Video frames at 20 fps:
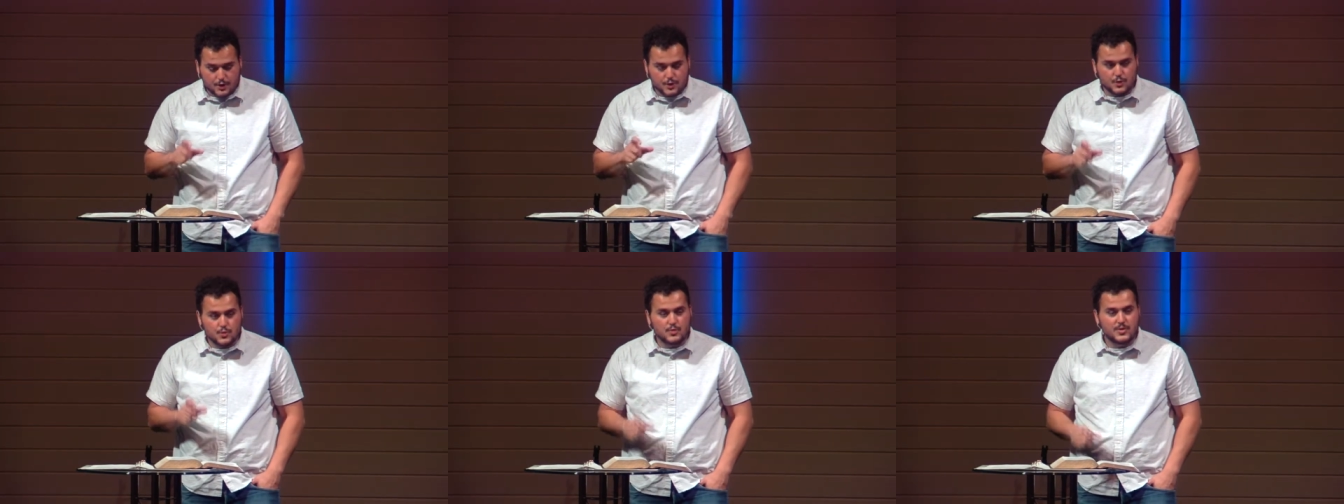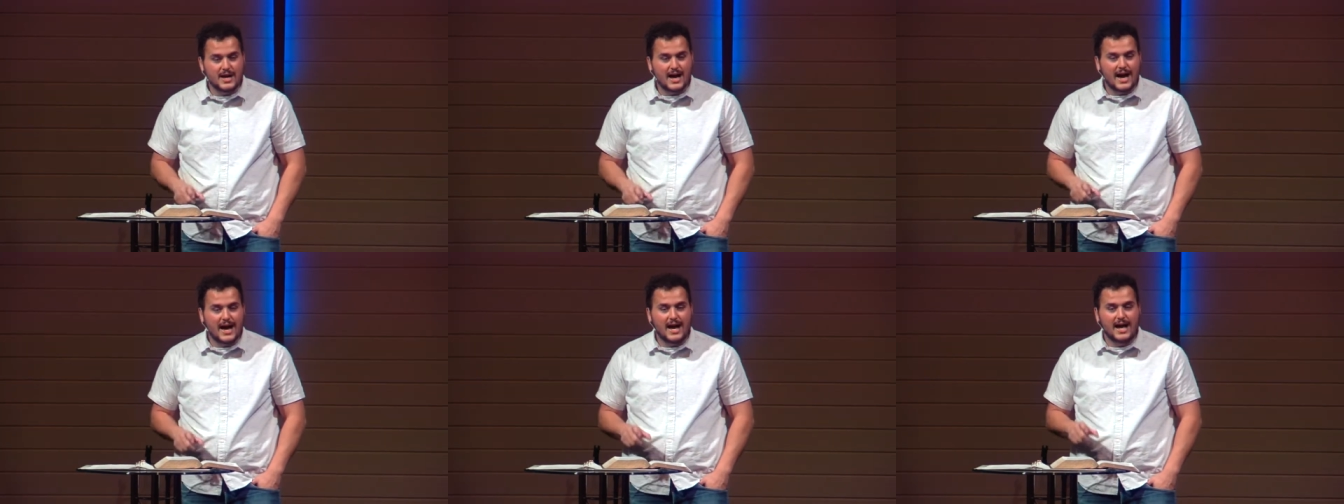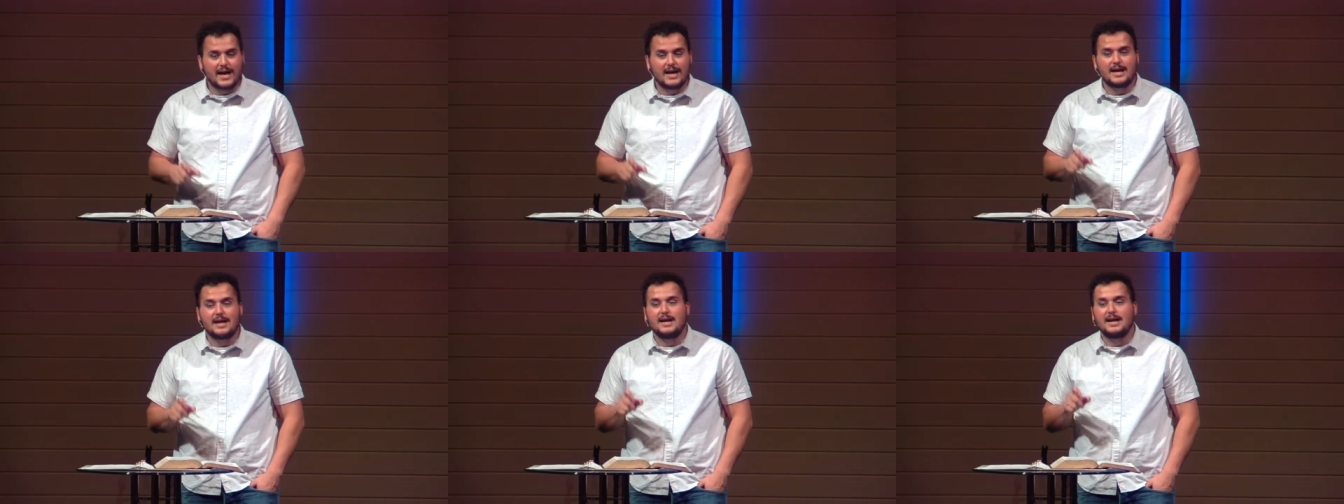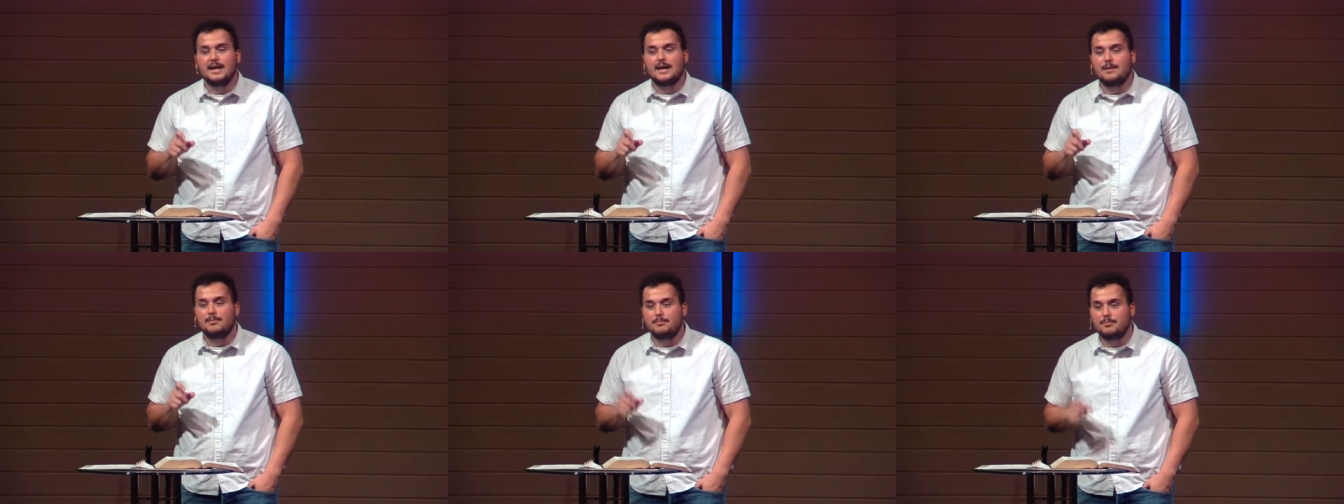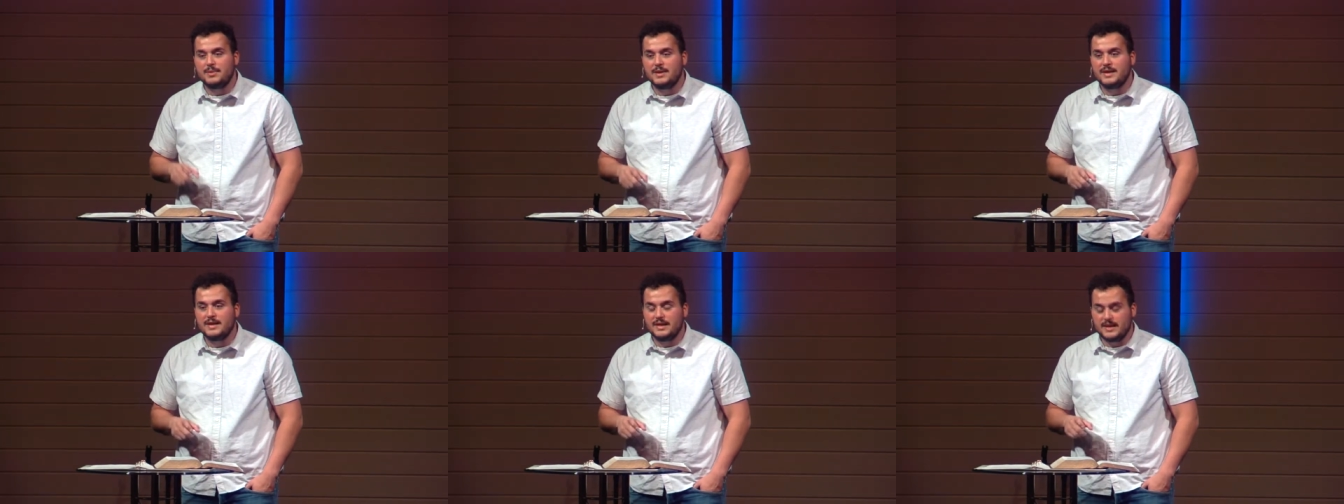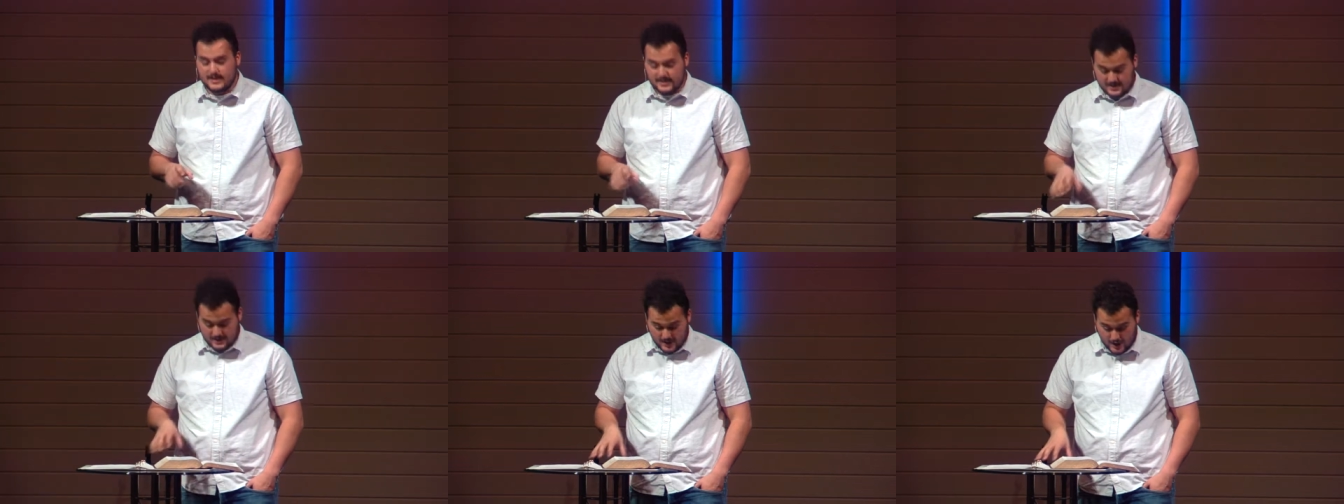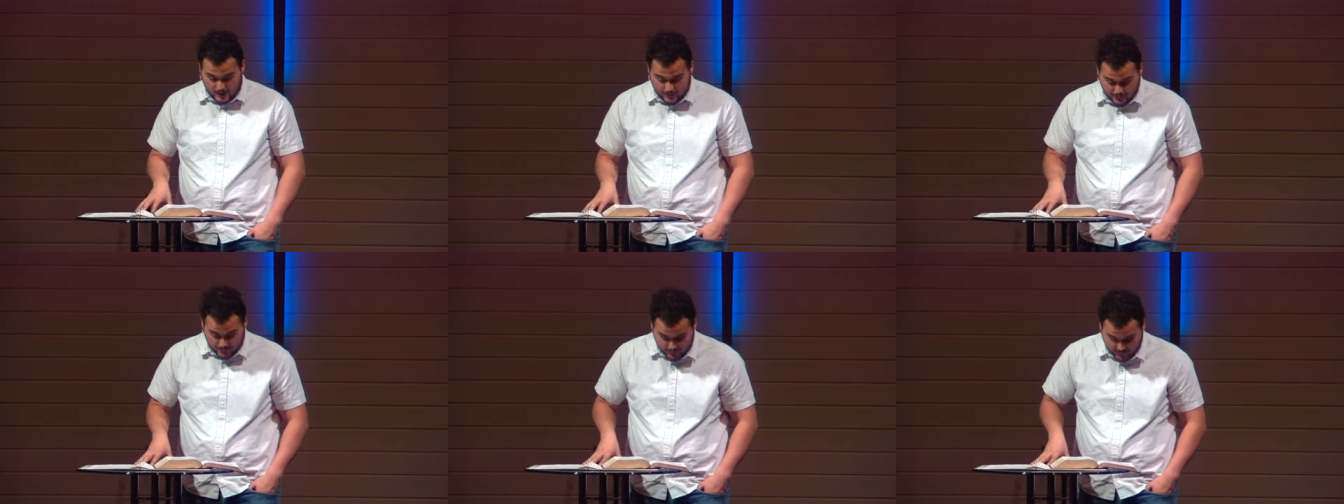Do not be
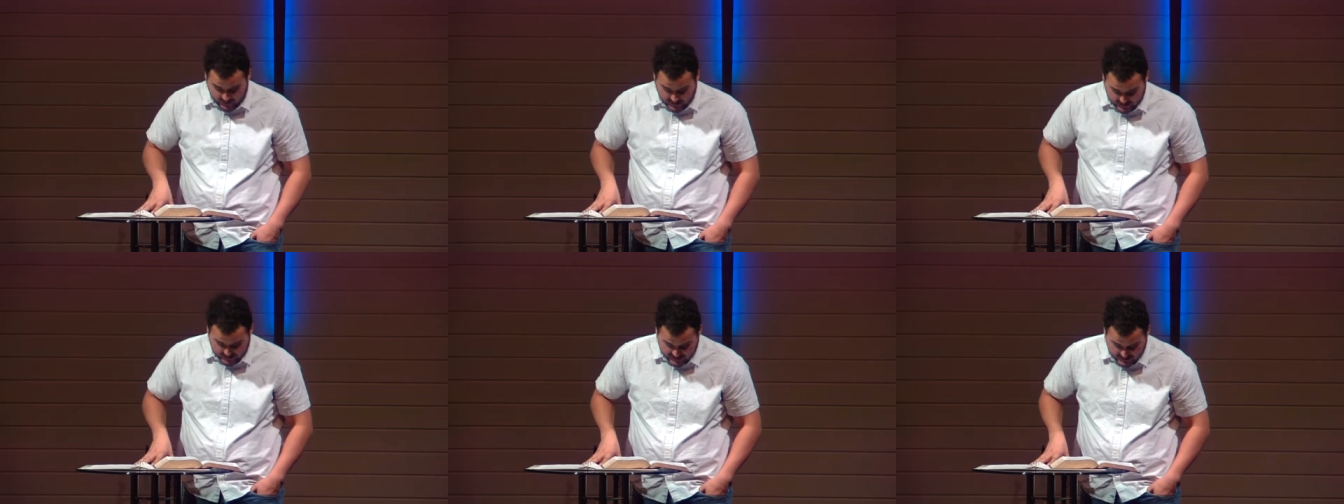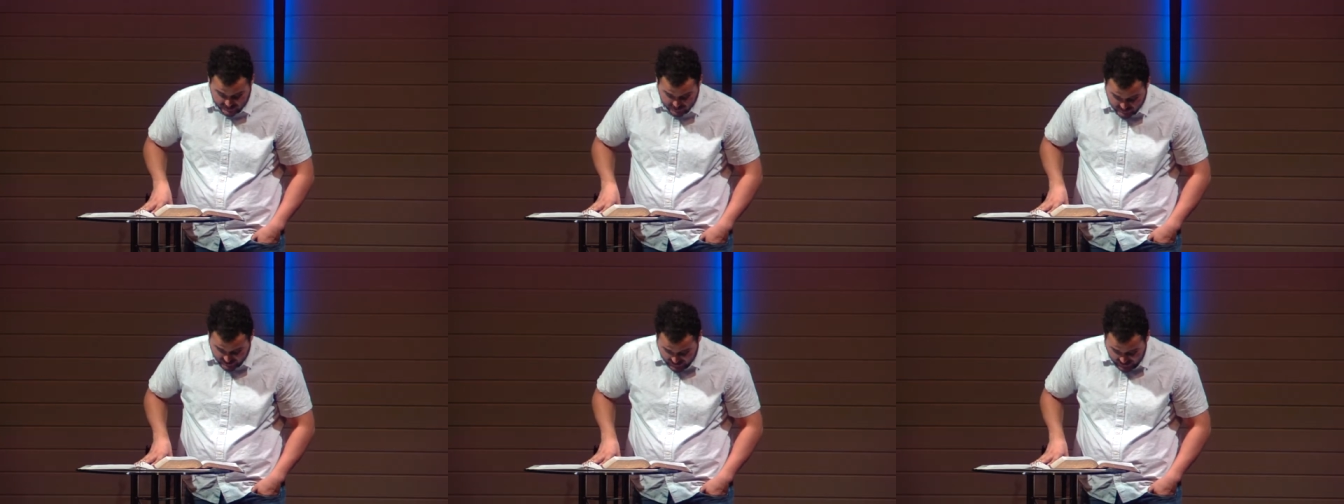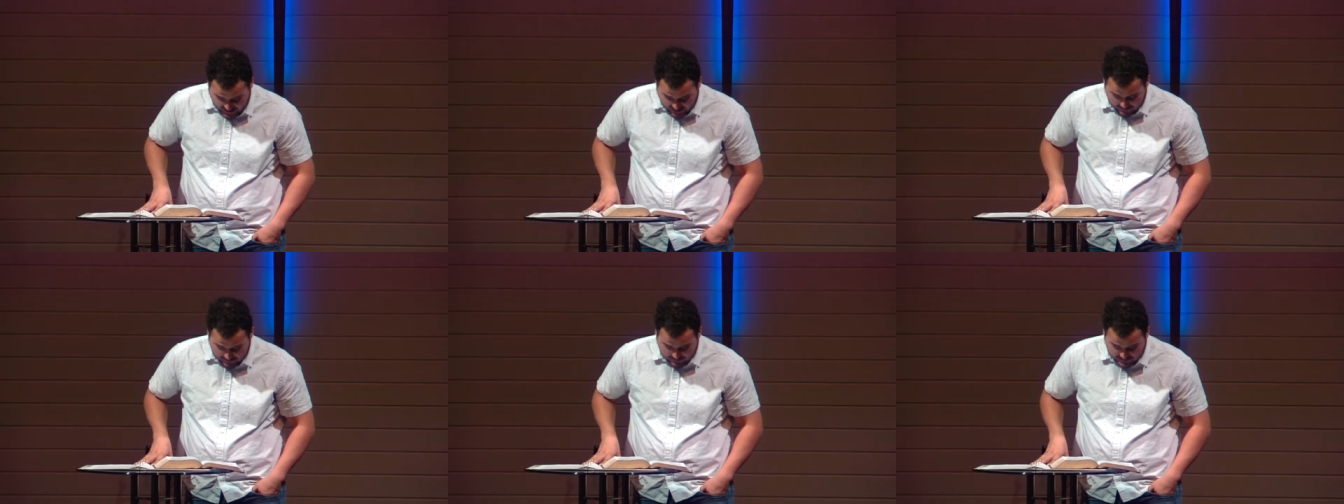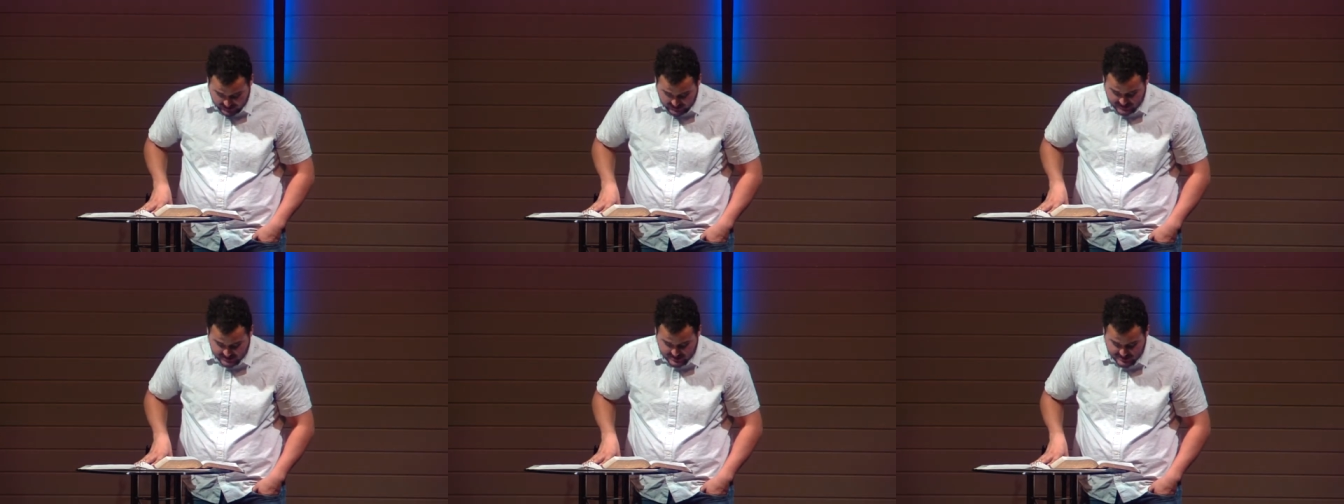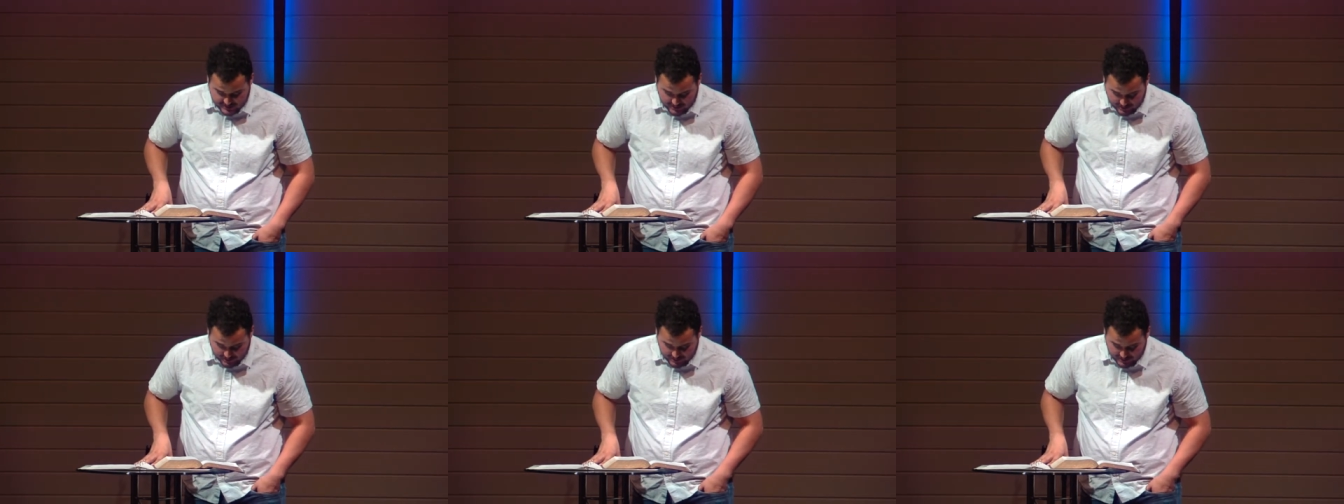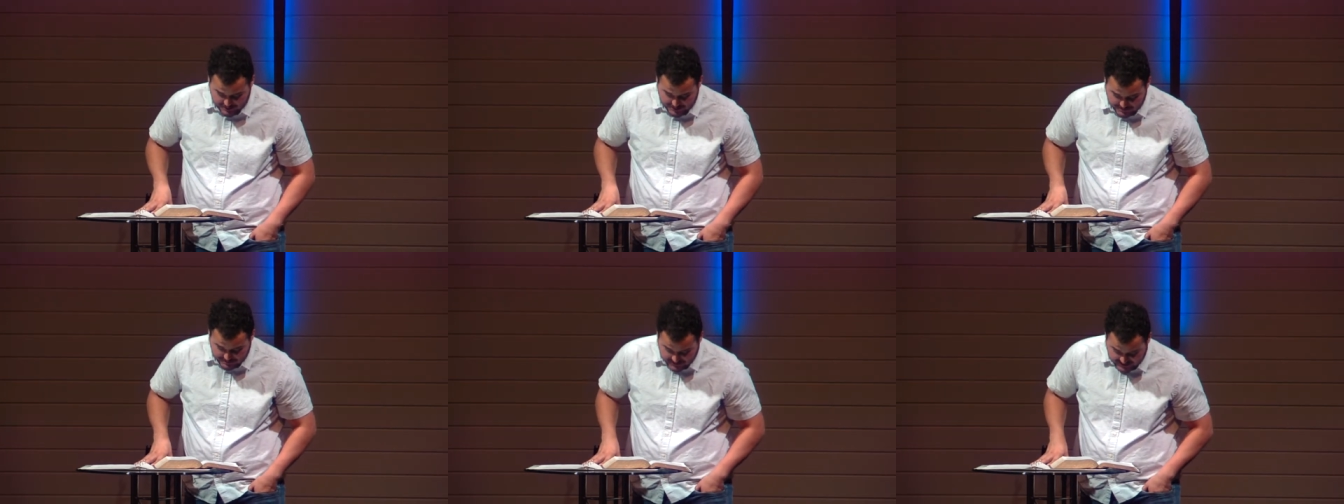afraid, do not be discouraged